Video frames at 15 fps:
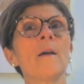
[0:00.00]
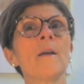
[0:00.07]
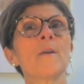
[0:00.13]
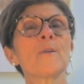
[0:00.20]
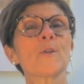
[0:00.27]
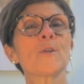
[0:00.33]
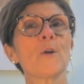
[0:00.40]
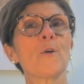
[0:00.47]

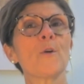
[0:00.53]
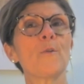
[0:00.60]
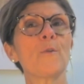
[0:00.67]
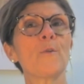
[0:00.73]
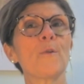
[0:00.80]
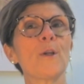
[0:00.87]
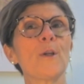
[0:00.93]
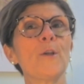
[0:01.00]

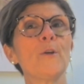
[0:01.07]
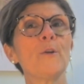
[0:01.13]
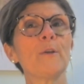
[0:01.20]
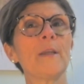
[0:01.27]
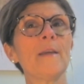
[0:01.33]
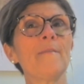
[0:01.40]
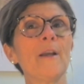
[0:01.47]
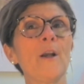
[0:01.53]
So you're
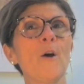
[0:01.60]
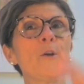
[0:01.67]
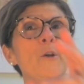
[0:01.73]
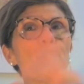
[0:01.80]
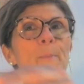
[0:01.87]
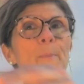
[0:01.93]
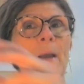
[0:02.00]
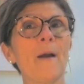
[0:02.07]
giving all
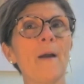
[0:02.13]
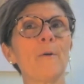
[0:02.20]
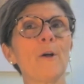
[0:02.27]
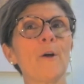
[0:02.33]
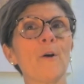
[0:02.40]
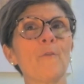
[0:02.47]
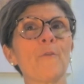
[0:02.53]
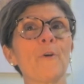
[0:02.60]
your
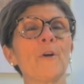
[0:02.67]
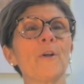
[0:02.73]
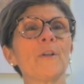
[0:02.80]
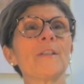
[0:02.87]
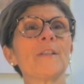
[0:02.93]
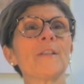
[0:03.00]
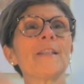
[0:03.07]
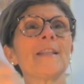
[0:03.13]
power over
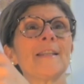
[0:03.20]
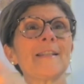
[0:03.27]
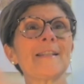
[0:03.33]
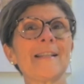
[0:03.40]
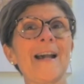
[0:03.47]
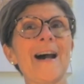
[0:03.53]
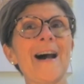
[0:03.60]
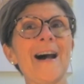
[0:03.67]
to this
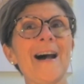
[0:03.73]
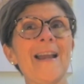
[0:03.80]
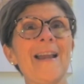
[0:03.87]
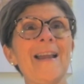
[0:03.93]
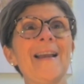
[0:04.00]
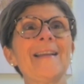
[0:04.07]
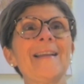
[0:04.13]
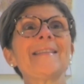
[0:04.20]

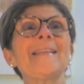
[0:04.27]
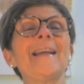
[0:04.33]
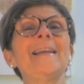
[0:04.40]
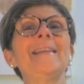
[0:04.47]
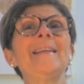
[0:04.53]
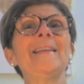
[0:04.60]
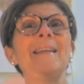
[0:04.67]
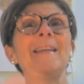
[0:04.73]
guy and saying
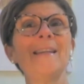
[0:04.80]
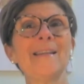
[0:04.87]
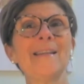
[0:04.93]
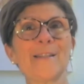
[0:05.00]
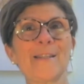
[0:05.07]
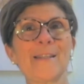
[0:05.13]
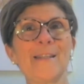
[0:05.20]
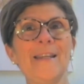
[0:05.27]
that he
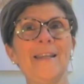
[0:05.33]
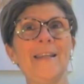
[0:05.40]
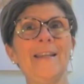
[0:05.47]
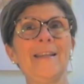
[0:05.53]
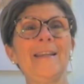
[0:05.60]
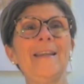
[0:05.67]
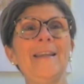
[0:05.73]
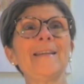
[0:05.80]
is
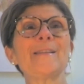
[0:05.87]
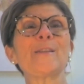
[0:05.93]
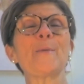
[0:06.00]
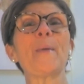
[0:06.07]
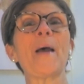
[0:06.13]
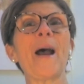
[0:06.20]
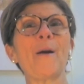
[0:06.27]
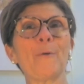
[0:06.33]
the
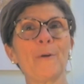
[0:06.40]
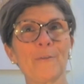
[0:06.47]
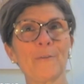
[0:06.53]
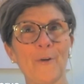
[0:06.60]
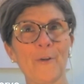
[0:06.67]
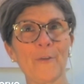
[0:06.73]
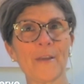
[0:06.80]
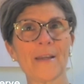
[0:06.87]
power of
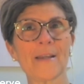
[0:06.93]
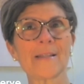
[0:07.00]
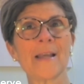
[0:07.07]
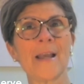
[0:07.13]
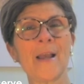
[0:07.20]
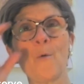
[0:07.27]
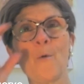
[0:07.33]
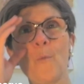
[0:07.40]
all this,
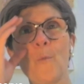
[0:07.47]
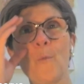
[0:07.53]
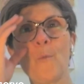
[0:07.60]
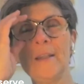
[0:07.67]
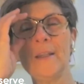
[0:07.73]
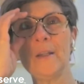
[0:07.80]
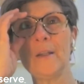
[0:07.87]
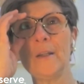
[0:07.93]

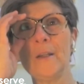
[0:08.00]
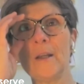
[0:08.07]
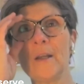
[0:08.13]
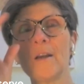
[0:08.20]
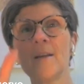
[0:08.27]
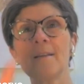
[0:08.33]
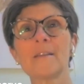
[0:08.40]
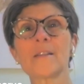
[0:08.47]
when
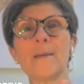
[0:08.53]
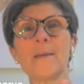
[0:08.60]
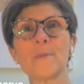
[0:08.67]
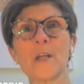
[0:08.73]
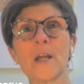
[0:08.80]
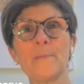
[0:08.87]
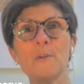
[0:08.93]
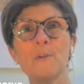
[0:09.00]
at the same
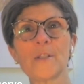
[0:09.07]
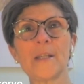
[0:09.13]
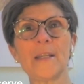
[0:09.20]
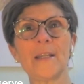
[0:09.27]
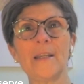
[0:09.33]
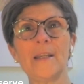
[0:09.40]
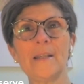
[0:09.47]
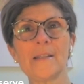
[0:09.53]
time you're
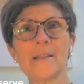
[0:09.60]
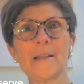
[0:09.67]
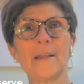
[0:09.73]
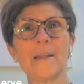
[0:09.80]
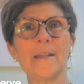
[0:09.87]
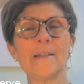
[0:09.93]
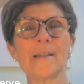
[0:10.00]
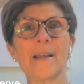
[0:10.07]
saying
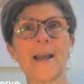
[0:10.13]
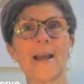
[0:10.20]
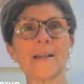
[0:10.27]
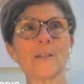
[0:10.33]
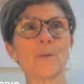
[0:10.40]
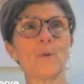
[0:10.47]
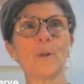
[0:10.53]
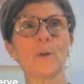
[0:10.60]
he's an
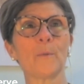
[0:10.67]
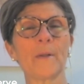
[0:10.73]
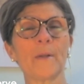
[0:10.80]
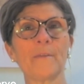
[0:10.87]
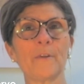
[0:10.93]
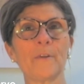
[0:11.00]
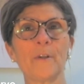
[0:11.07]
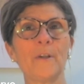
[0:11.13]
asshole or
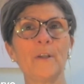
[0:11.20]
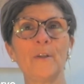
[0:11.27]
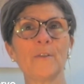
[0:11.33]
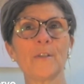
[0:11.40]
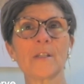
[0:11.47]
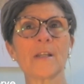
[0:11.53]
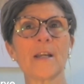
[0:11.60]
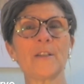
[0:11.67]
whatever you
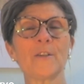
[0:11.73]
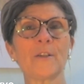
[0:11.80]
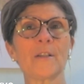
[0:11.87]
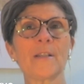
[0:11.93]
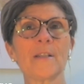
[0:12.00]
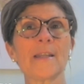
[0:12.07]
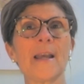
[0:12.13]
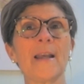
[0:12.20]
decide you're
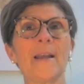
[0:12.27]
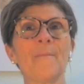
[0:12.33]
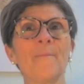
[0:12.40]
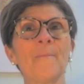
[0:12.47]
going to say.